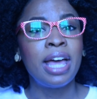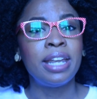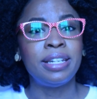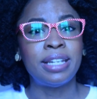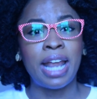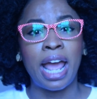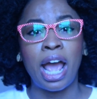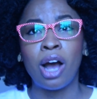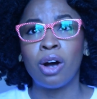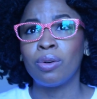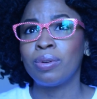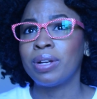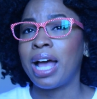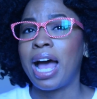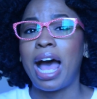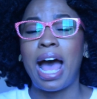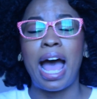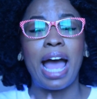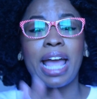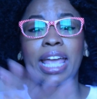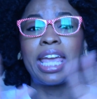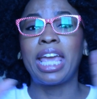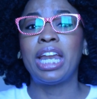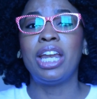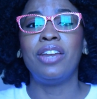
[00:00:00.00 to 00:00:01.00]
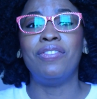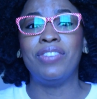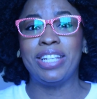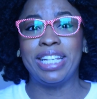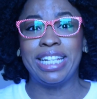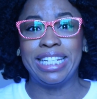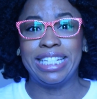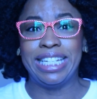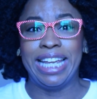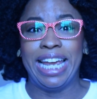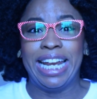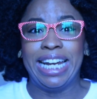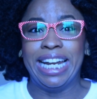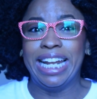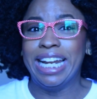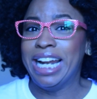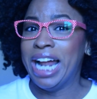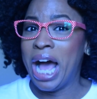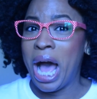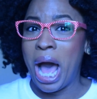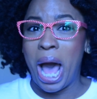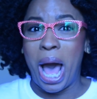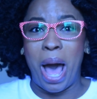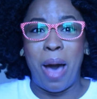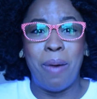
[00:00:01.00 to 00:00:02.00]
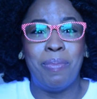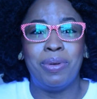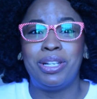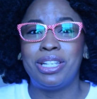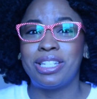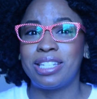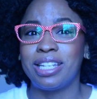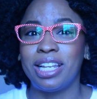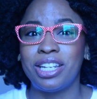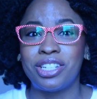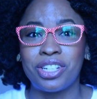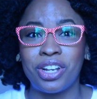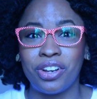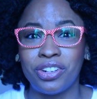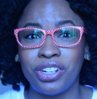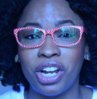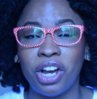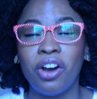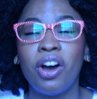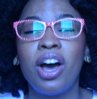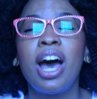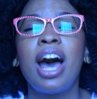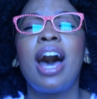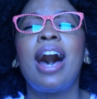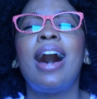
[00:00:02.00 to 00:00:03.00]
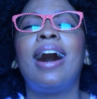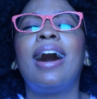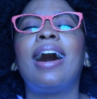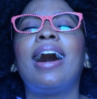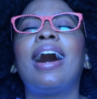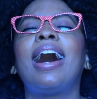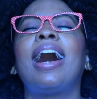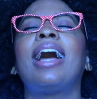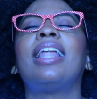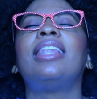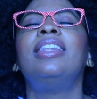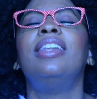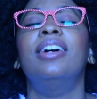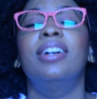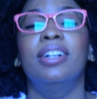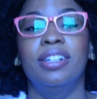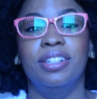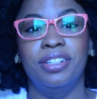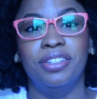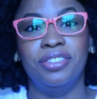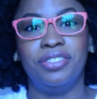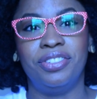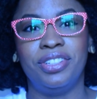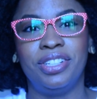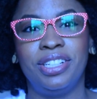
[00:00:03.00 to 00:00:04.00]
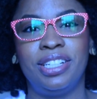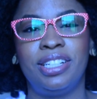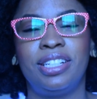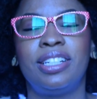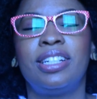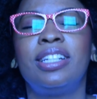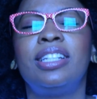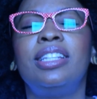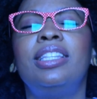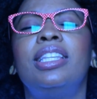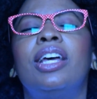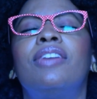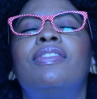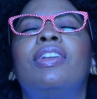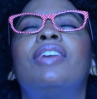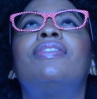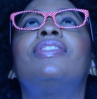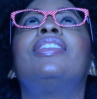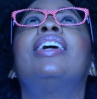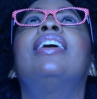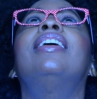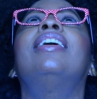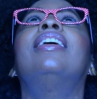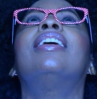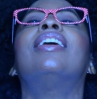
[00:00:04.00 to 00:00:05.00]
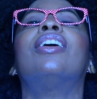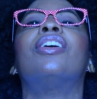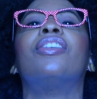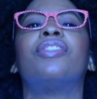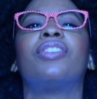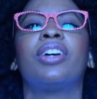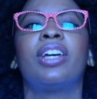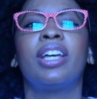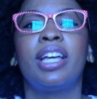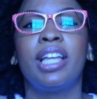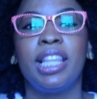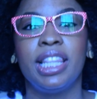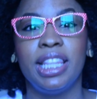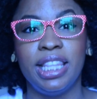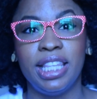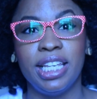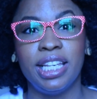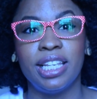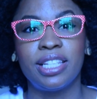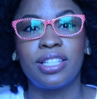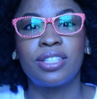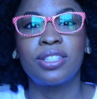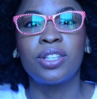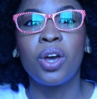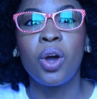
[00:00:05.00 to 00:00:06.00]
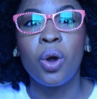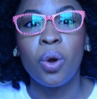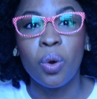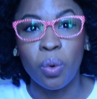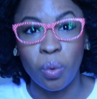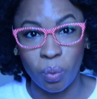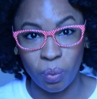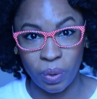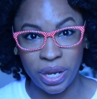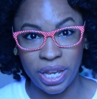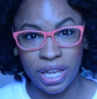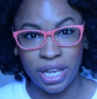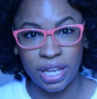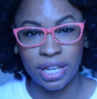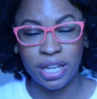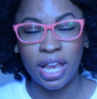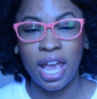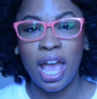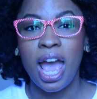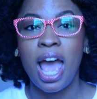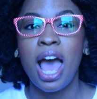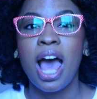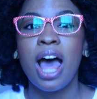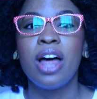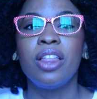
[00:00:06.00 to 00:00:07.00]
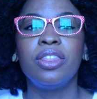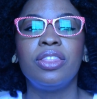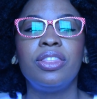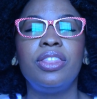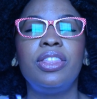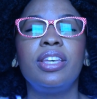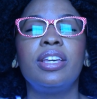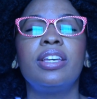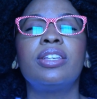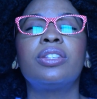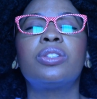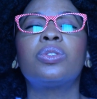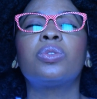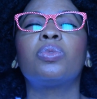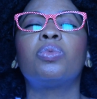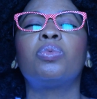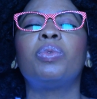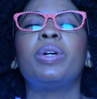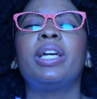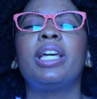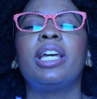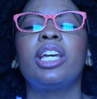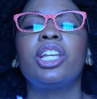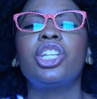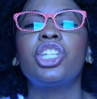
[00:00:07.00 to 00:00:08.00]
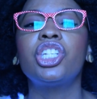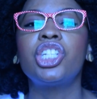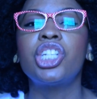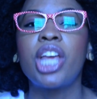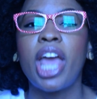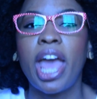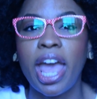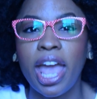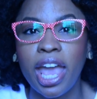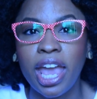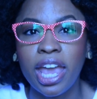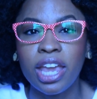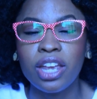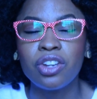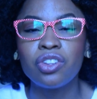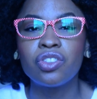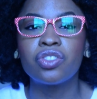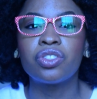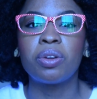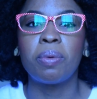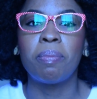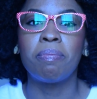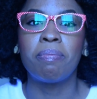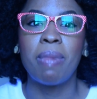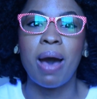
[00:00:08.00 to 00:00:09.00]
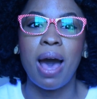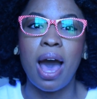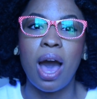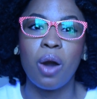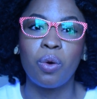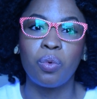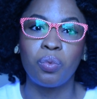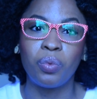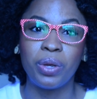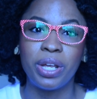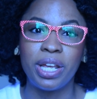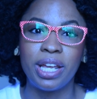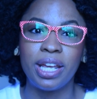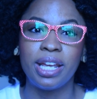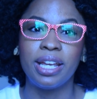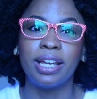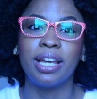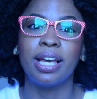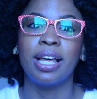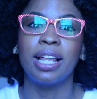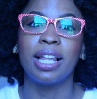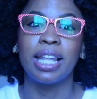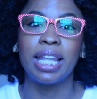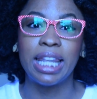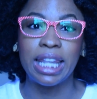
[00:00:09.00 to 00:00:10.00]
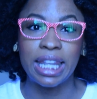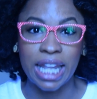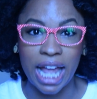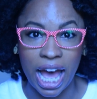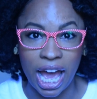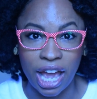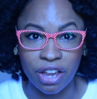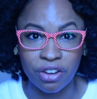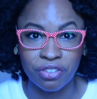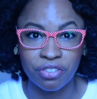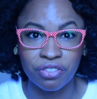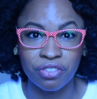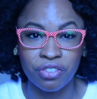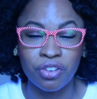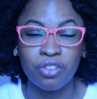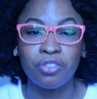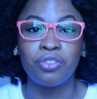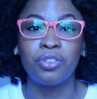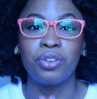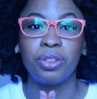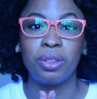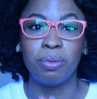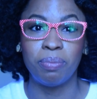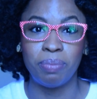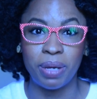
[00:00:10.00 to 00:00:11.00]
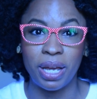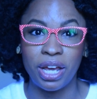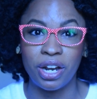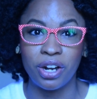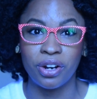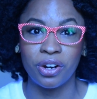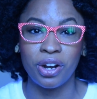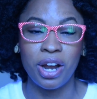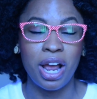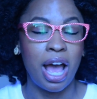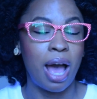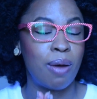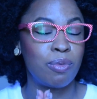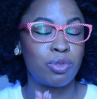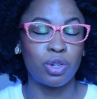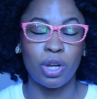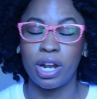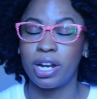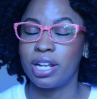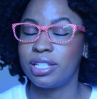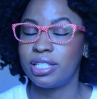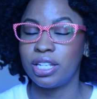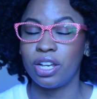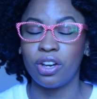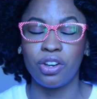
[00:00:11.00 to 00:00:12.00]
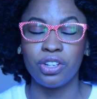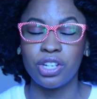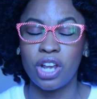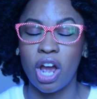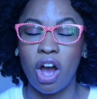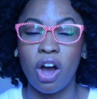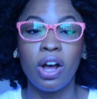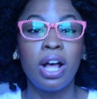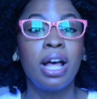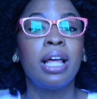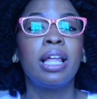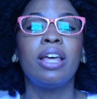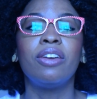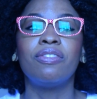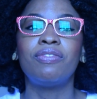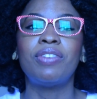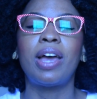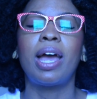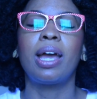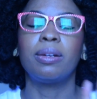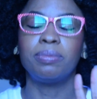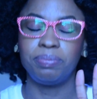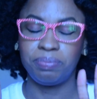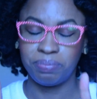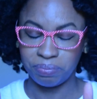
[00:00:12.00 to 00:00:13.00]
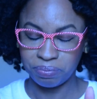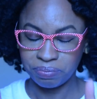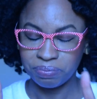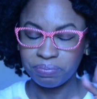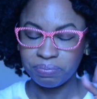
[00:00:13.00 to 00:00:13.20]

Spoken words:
Now, I can't even contain it. I'm gonna just let y'all know, I love this wig. This wig changed my wig life for the better, I'm trying to tell y'all. In fact,